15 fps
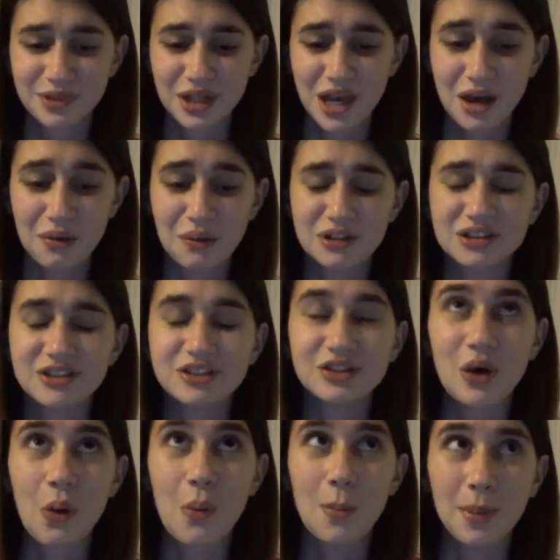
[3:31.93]
I want
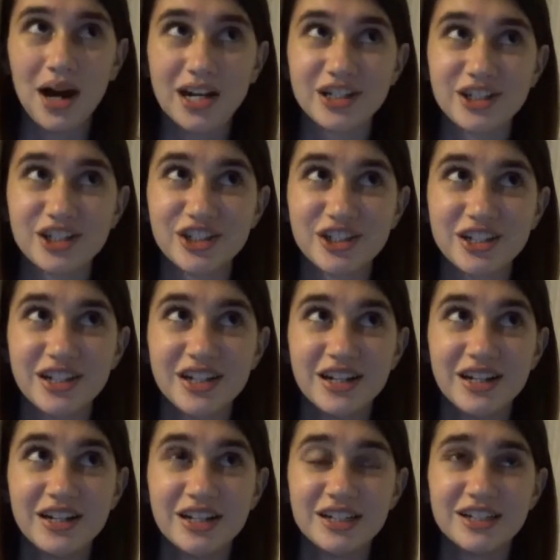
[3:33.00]
so much
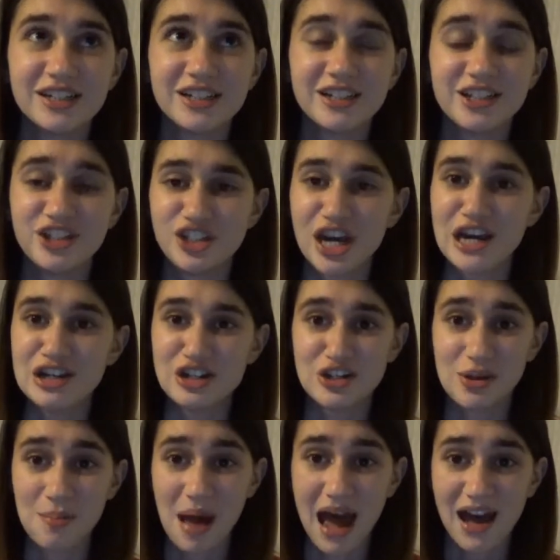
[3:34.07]
to change
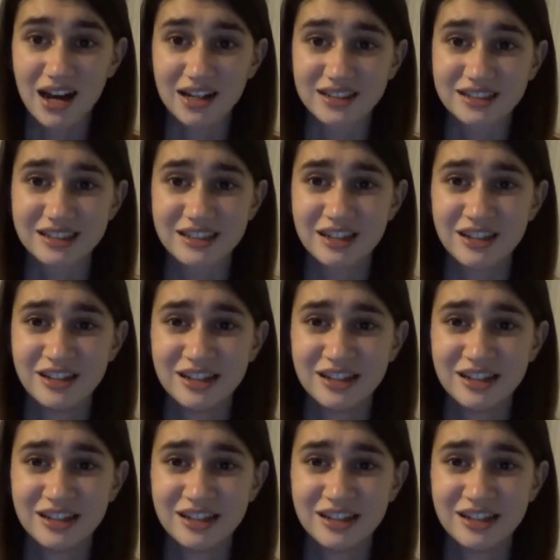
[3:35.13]
the past.